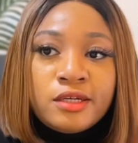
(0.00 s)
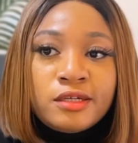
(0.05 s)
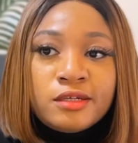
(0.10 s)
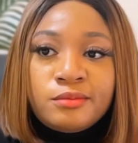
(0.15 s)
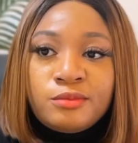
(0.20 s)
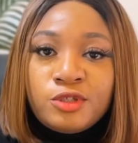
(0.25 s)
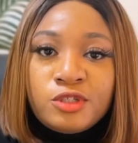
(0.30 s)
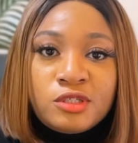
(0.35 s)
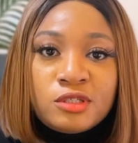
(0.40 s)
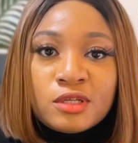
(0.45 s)

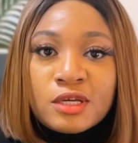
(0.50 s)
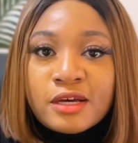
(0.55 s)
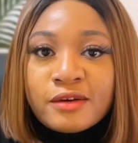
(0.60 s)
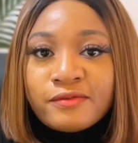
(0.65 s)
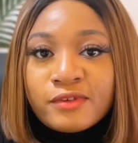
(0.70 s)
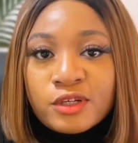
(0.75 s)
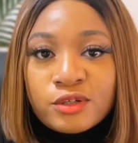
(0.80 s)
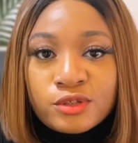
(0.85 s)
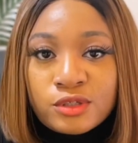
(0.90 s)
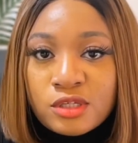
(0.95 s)
You need to
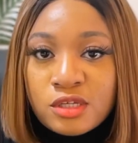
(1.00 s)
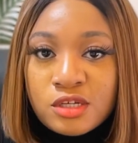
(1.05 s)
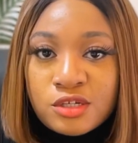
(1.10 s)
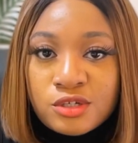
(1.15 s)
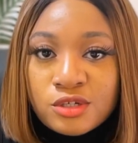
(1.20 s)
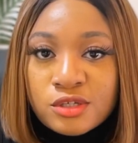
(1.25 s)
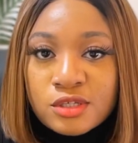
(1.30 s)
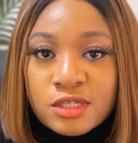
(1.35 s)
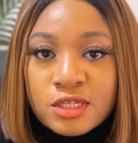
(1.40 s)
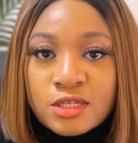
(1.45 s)
have
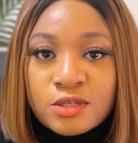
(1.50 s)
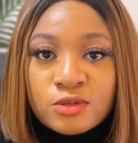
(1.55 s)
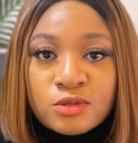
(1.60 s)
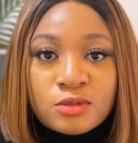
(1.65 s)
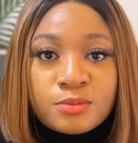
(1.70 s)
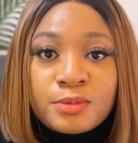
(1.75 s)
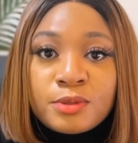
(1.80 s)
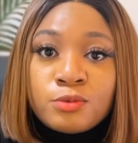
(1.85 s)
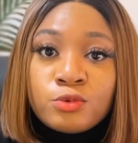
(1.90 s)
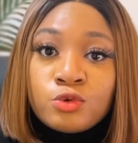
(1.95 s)
negotiation
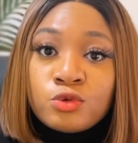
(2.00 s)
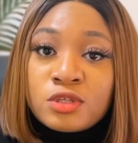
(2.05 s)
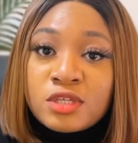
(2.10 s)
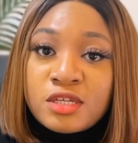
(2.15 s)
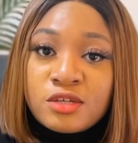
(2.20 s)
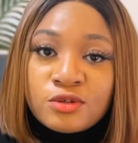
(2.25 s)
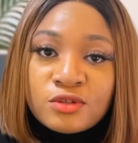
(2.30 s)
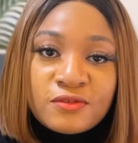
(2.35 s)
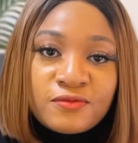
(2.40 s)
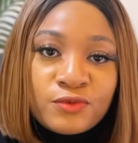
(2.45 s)
skills, people
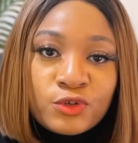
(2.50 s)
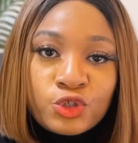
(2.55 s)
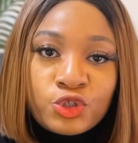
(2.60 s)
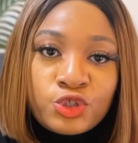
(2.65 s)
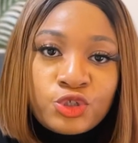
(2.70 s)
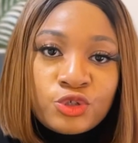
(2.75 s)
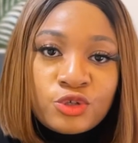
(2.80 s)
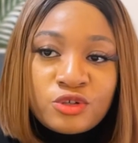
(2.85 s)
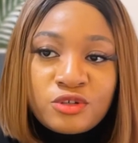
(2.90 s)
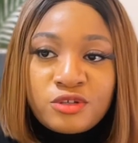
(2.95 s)
skills for
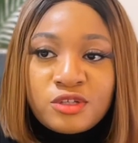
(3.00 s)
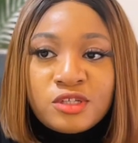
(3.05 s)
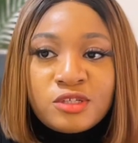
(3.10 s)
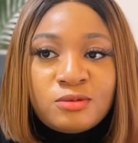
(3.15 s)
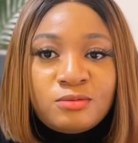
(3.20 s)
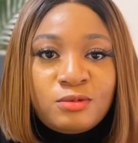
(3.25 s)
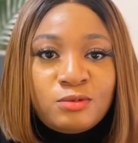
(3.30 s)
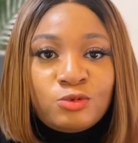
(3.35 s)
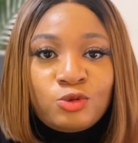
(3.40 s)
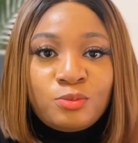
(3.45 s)
sure. You need
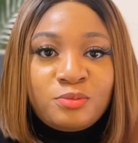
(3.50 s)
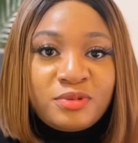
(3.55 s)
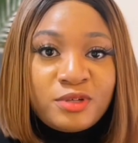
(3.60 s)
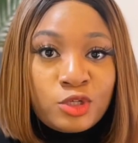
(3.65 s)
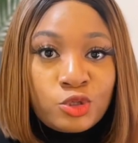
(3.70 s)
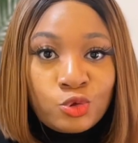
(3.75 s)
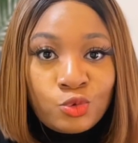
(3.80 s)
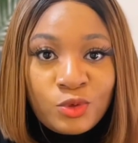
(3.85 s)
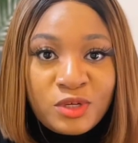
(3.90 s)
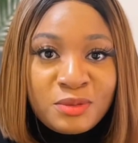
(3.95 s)
to be able to
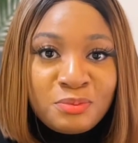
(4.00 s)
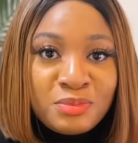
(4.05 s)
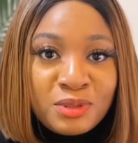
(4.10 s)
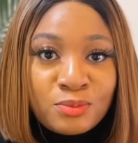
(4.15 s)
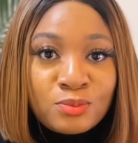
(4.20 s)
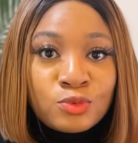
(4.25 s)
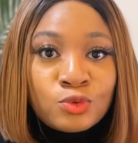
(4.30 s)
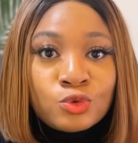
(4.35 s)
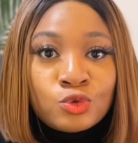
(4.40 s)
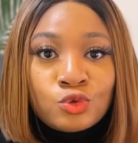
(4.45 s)
persuade
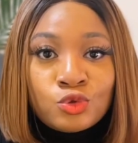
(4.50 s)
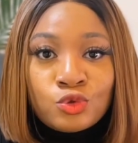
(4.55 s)
people to